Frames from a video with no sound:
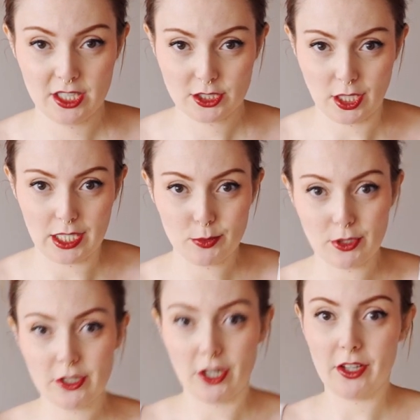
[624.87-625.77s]
So I
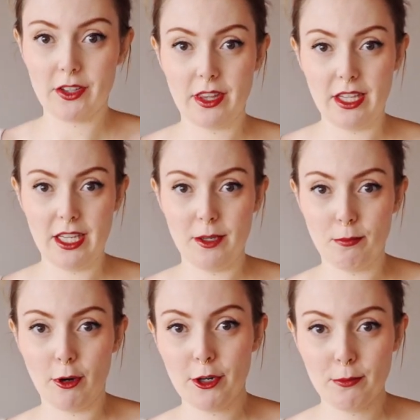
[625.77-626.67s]
will cut the
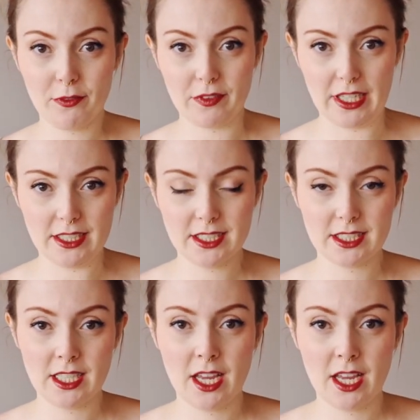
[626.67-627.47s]
bottom of this.